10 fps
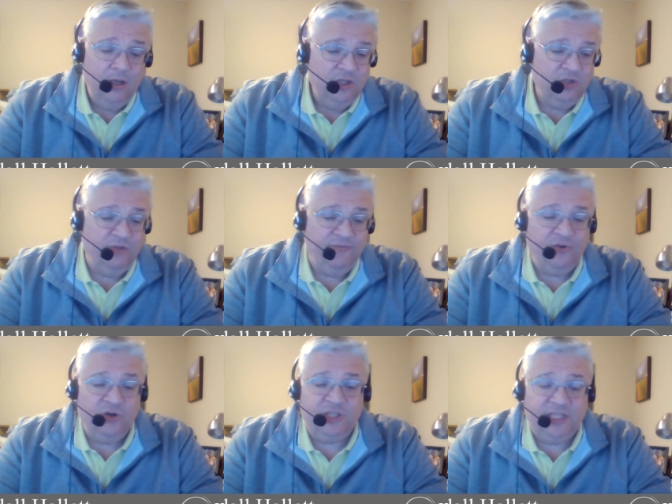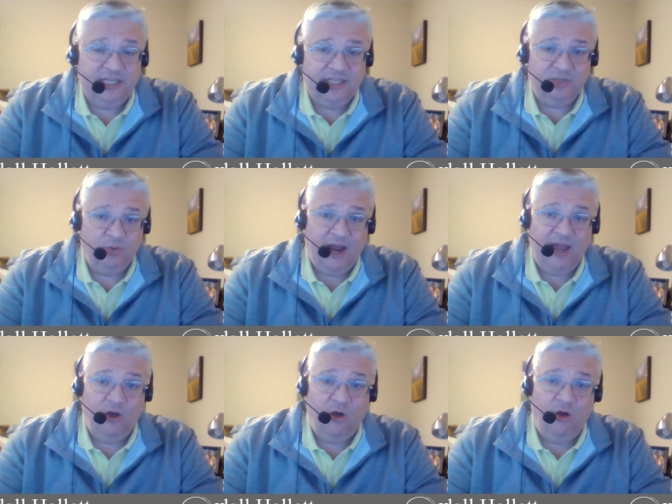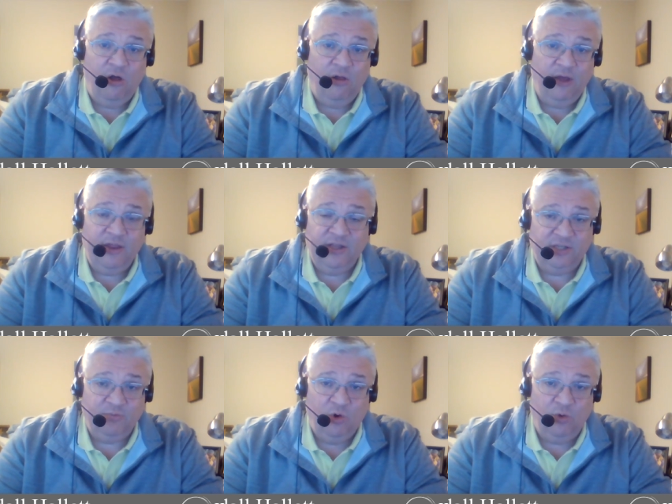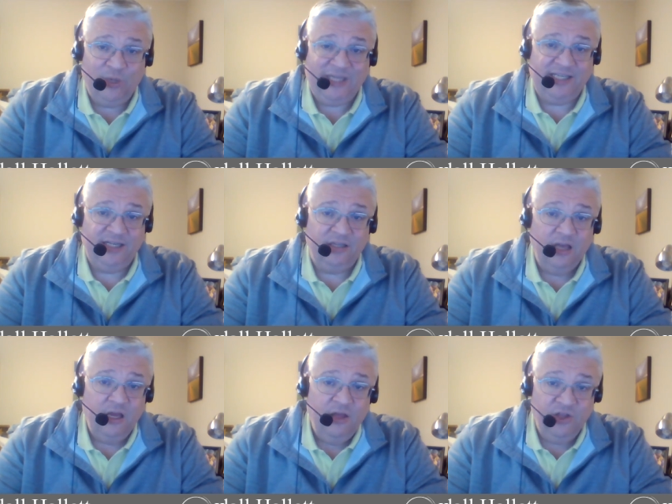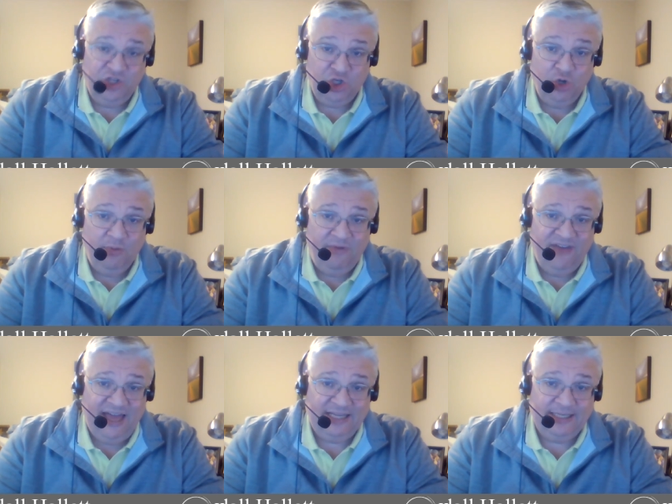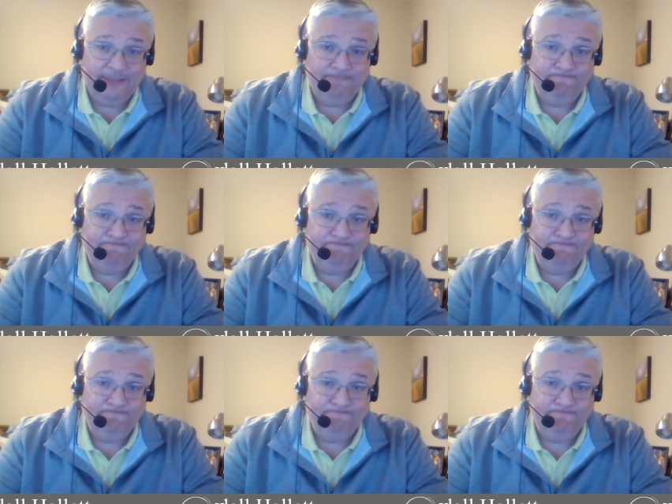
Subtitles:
So the first is what I call, and this is more recent, the Zoom effect.